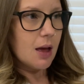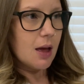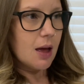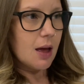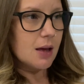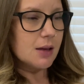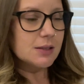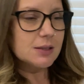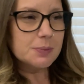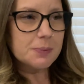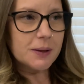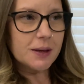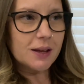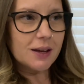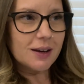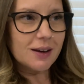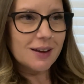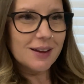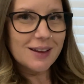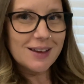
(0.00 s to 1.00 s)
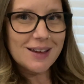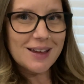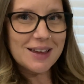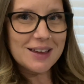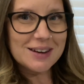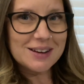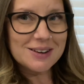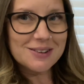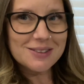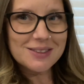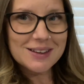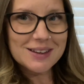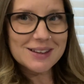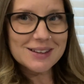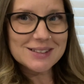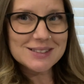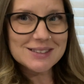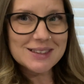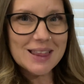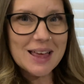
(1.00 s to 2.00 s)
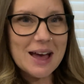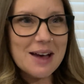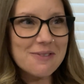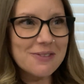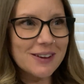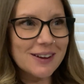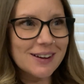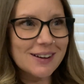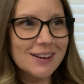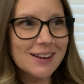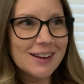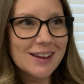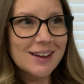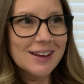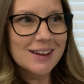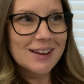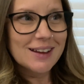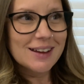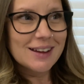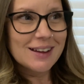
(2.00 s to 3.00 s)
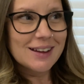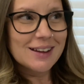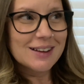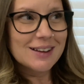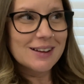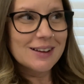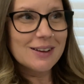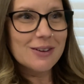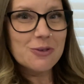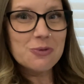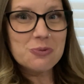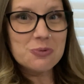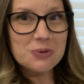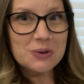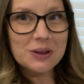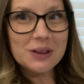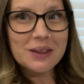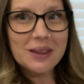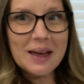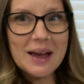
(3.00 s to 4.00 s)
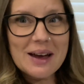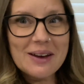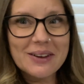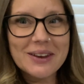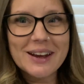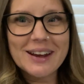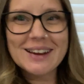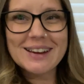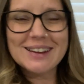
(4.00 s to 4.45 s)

husband, I can hear the kids laughing really loud.